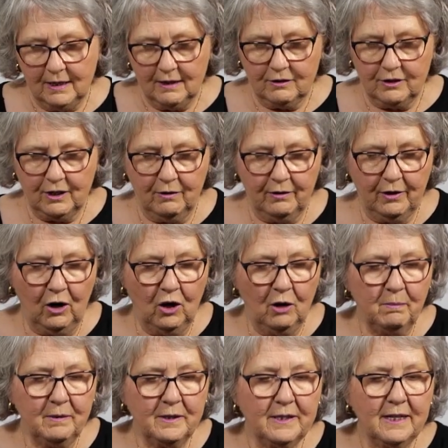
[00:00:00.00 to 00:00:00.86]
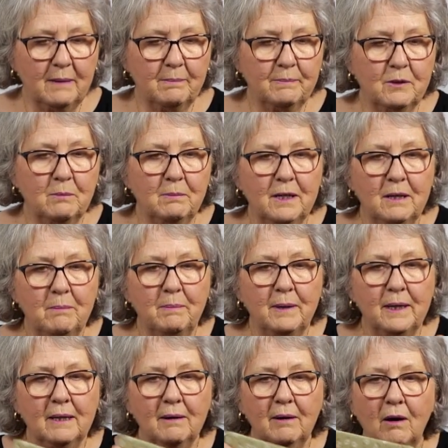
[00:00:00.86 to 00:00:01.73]
So it opens up to be a
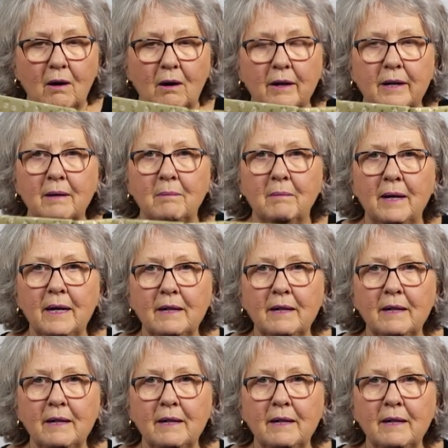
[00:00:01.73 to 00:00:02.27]
bigger ironing